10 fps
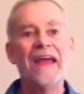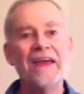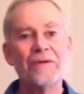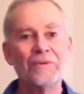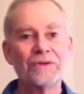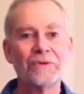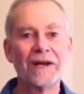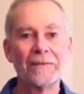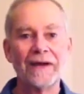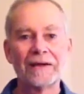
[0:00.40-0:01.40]
Hey, Rich
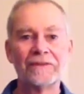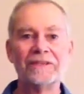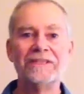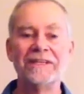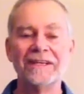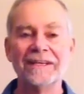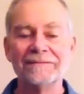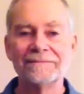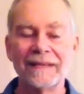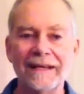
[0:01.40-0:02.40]
Riley back on the tee
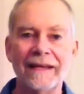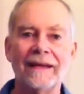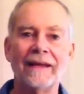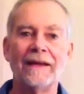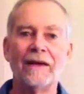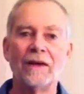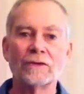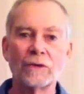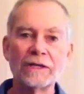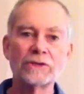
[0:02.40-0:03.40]
again.
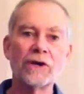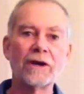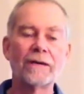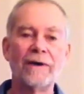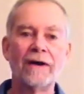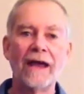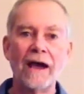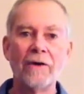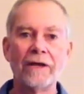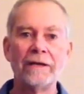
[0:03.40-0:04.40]
So let's talk about
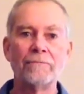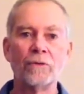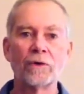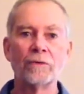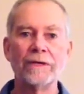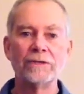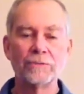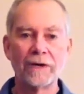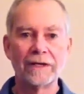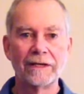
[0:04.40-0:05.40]
how to hit more greens
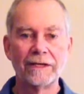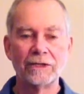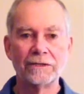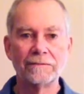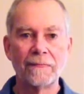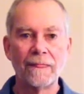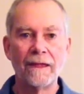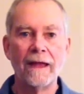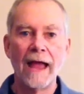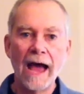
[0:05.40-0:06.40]
in regulation.
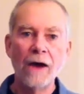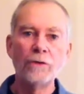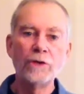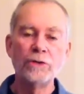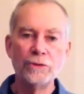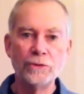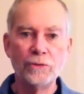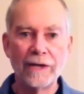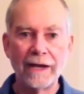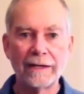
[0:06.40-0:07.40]
How do you
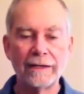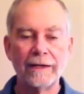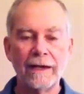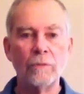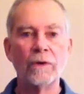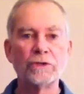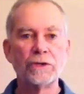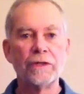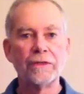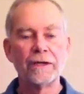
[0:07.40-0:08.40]
do that, and what
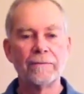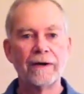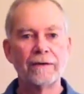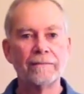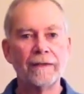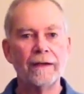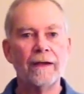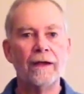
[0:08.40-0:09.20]
should you think about?